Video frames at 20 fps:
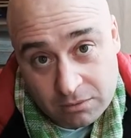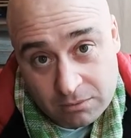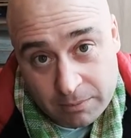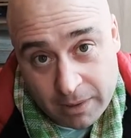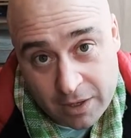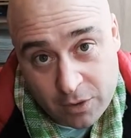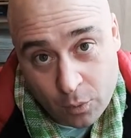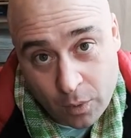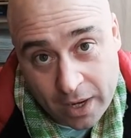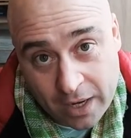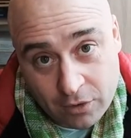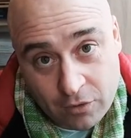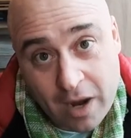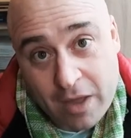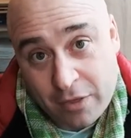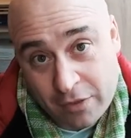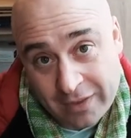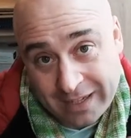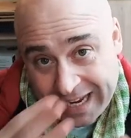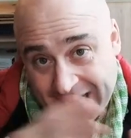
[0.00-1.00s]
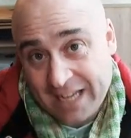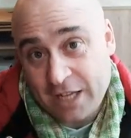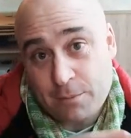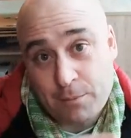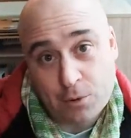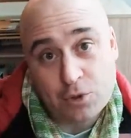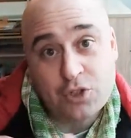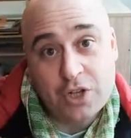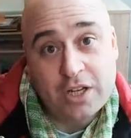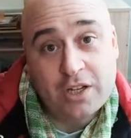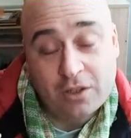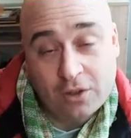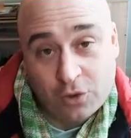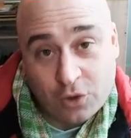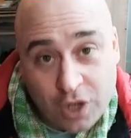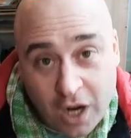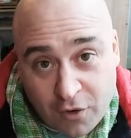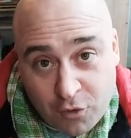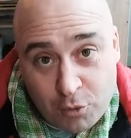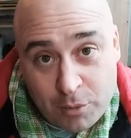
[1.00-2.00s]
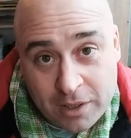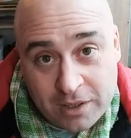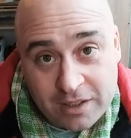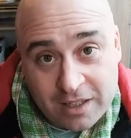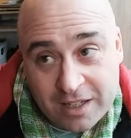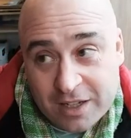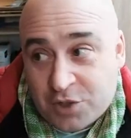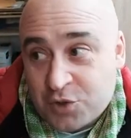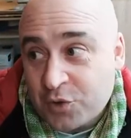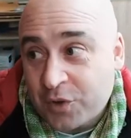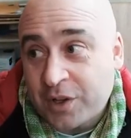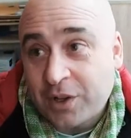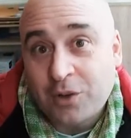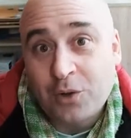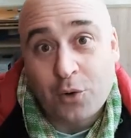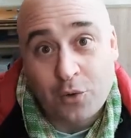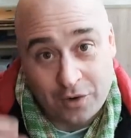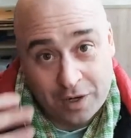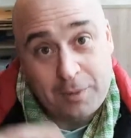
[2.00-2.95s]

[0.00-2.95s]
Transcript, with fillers: by the way, rather than any particular government in Israel or